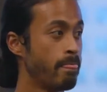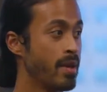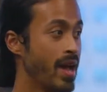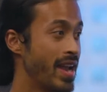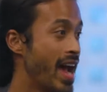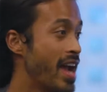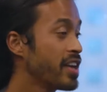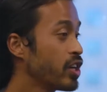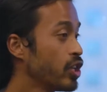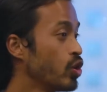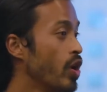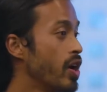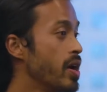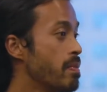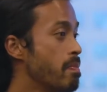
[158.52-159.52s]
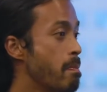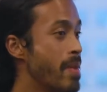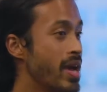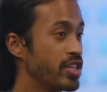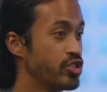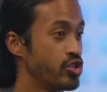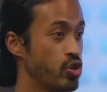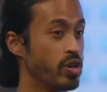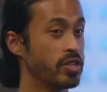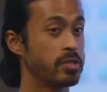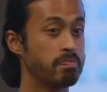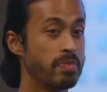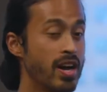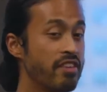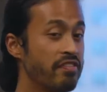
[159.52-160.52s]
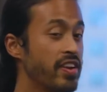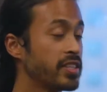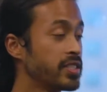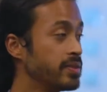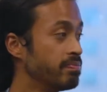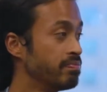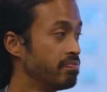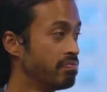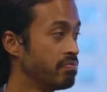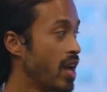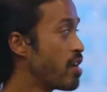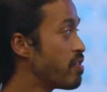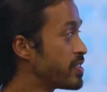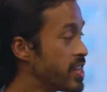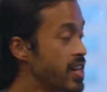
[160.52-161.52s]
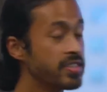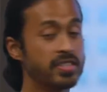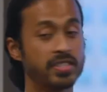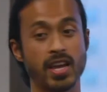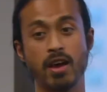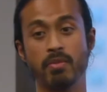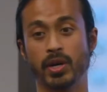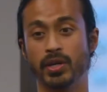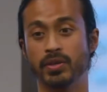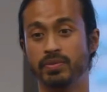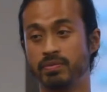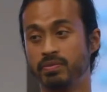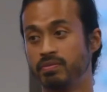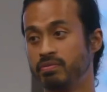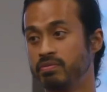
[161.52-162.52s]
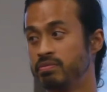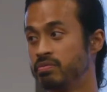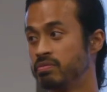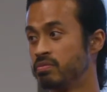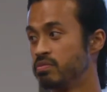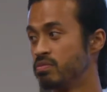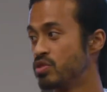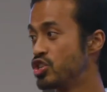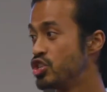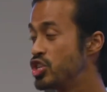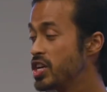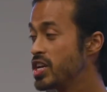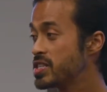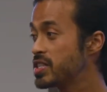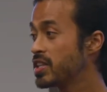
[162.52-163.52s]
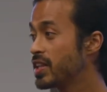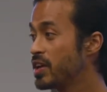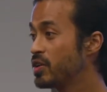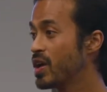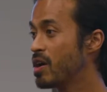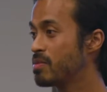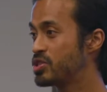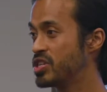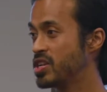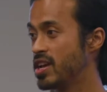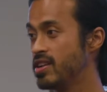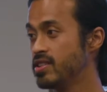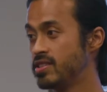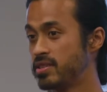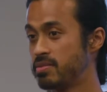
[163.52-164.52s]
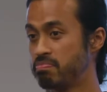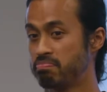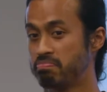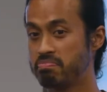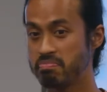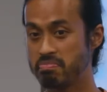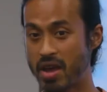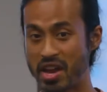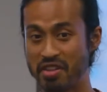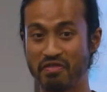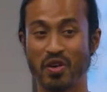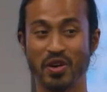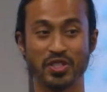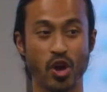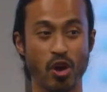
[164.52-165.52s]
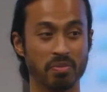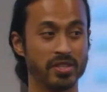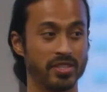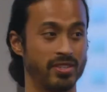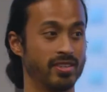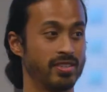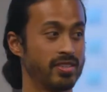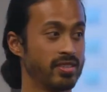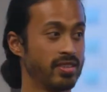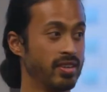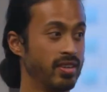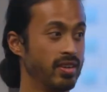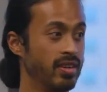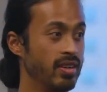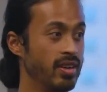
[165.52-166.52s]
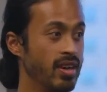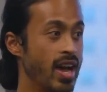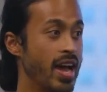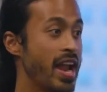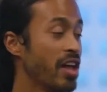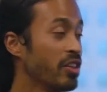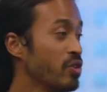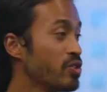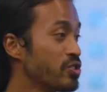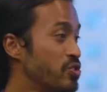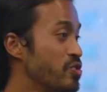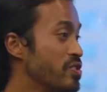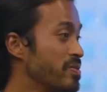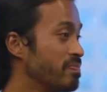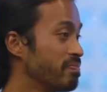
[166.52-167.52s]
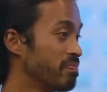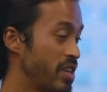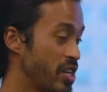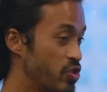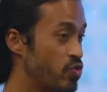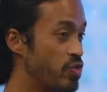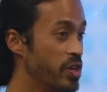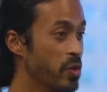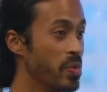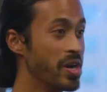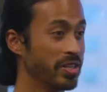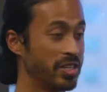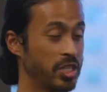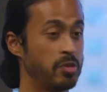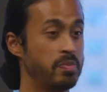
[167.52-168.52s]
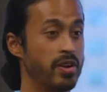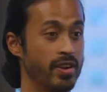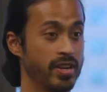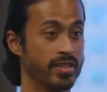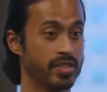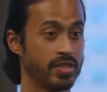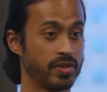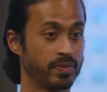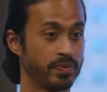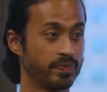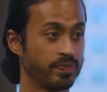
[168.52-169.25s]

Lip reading: An Anika lawyer makes sure it's perfect and returns it to Emma. She gets the legal help she needs and avoids homelessness. And our law student gets real-world experience.